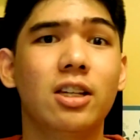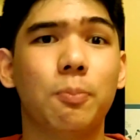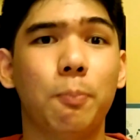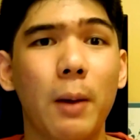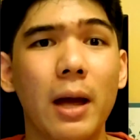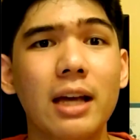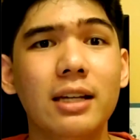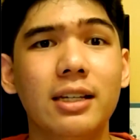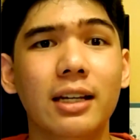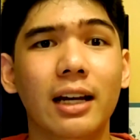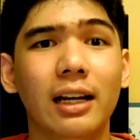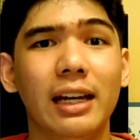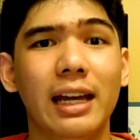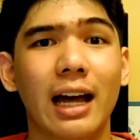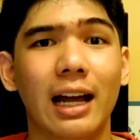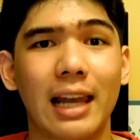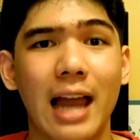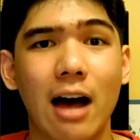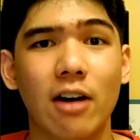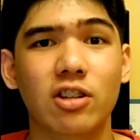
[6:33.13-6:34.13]
This
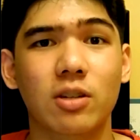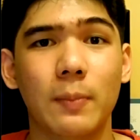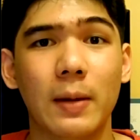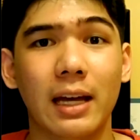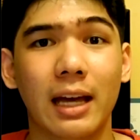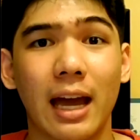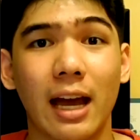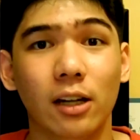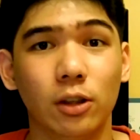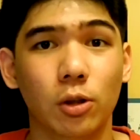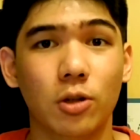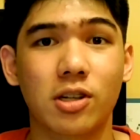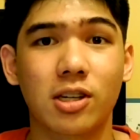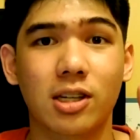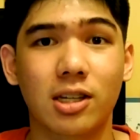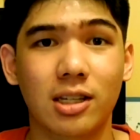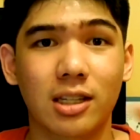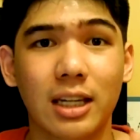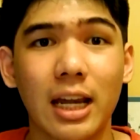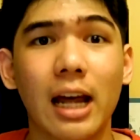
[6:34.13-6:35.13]
basically allows MIkhail
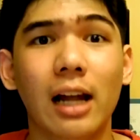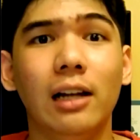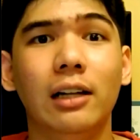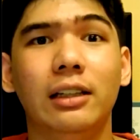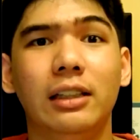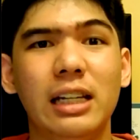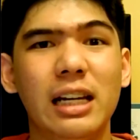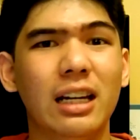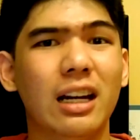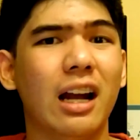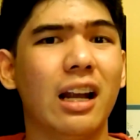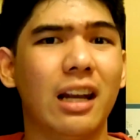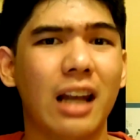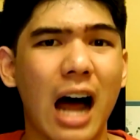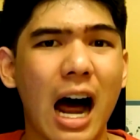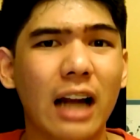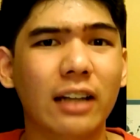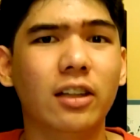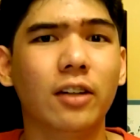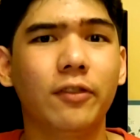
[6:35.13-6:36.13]
to still deal a
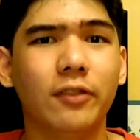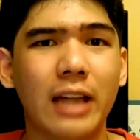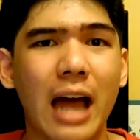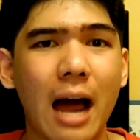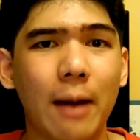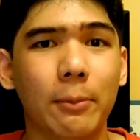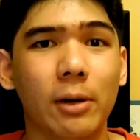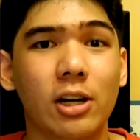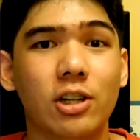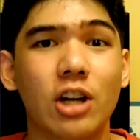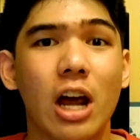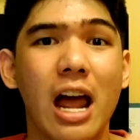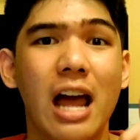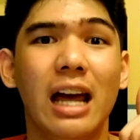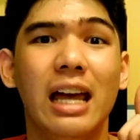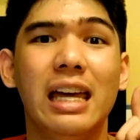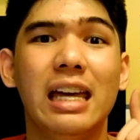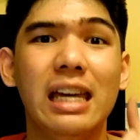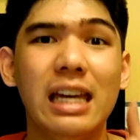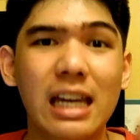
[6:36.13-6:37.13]
lot of damage
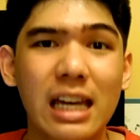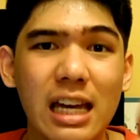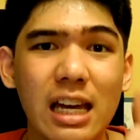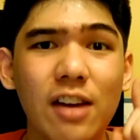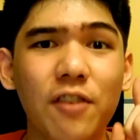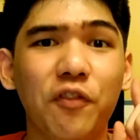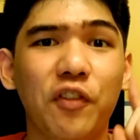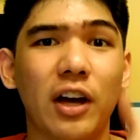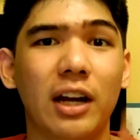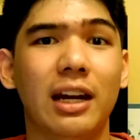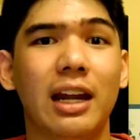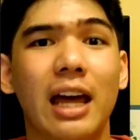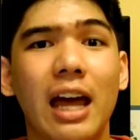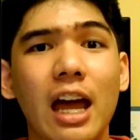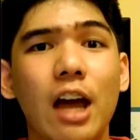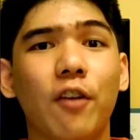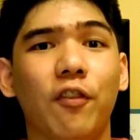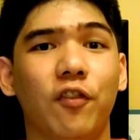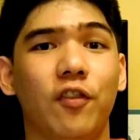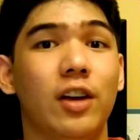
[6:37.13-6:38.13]
even
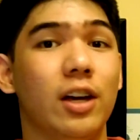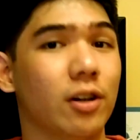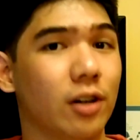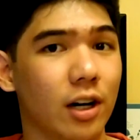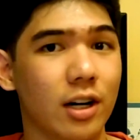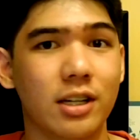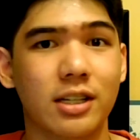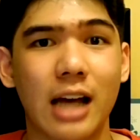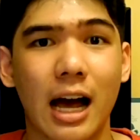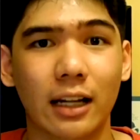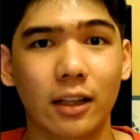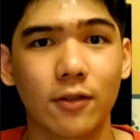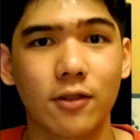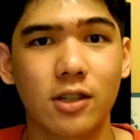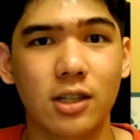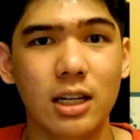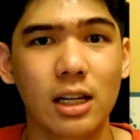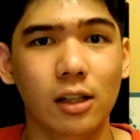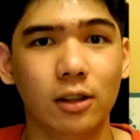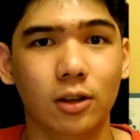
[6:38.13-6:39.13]
if he runs
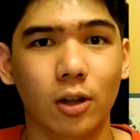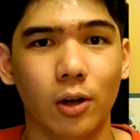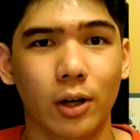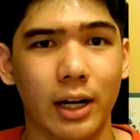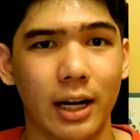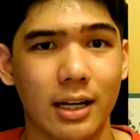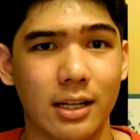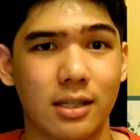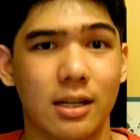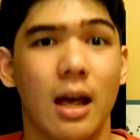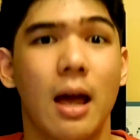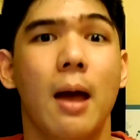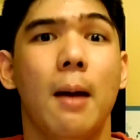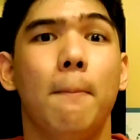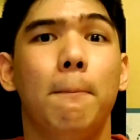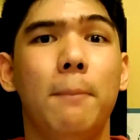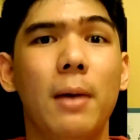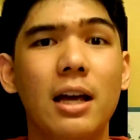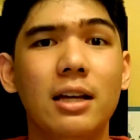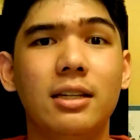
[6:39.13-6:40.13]
out of seal tokens,
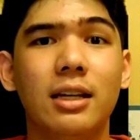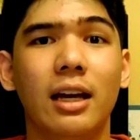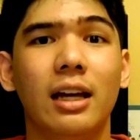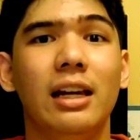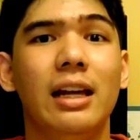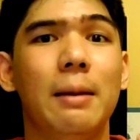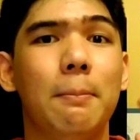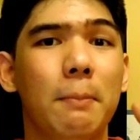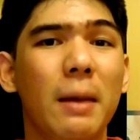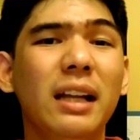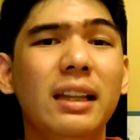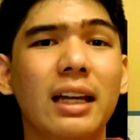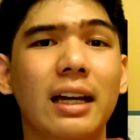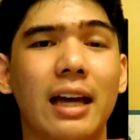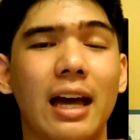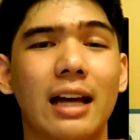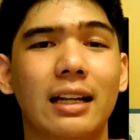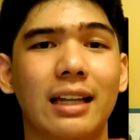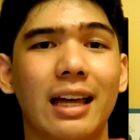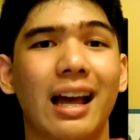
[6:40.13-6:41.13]
basically
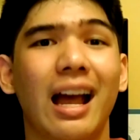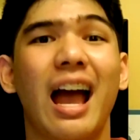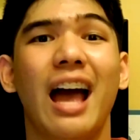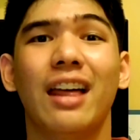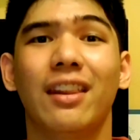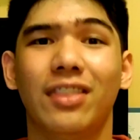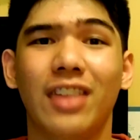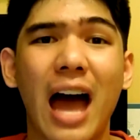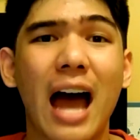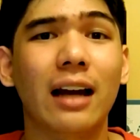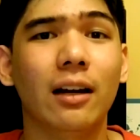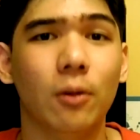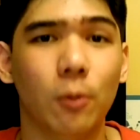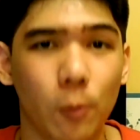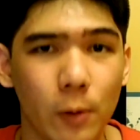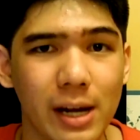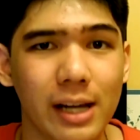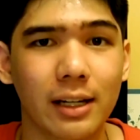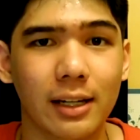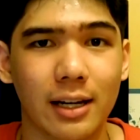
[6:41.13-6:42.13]
mitigating
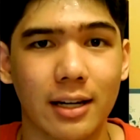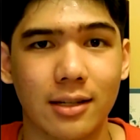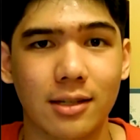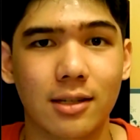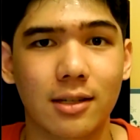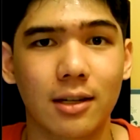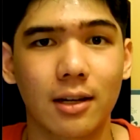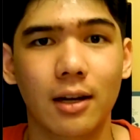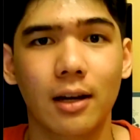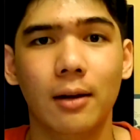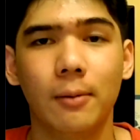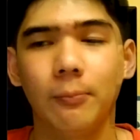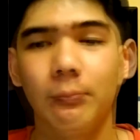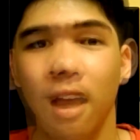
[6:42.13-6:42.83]
that weakness.